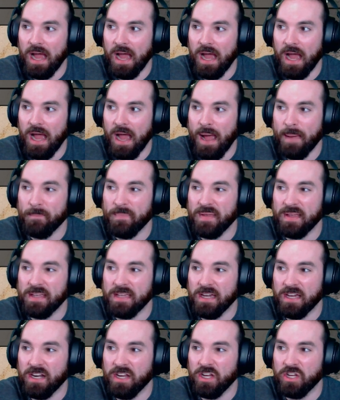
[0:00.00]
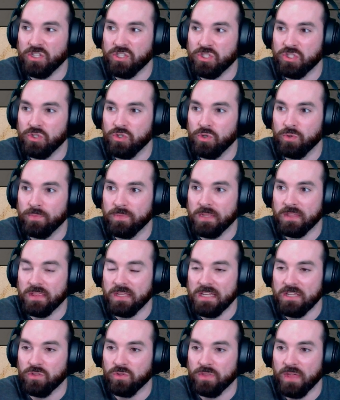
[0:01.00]
I'm gonna assume that
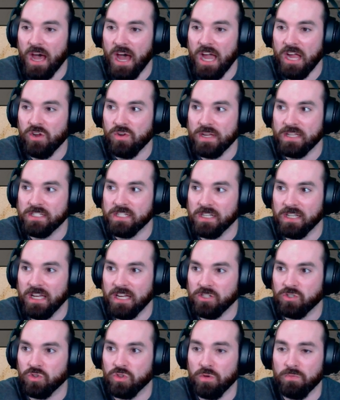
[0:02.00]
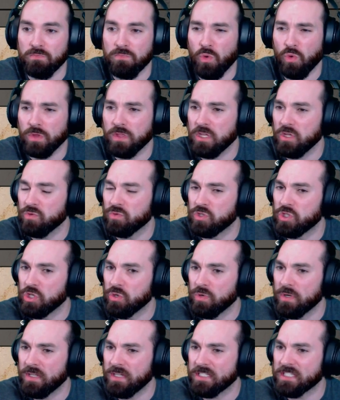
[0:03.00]
either the higher intellect or the more that you
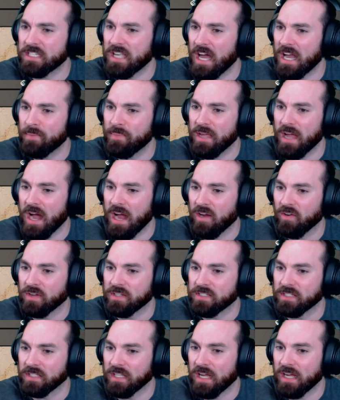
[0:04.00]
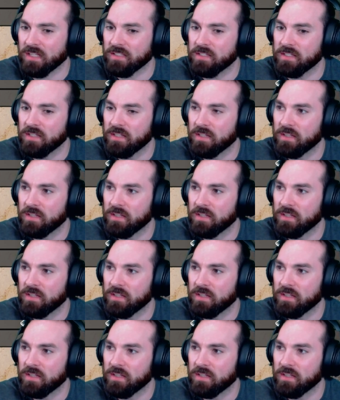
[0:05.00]
do it, it's gotta be higher intellect.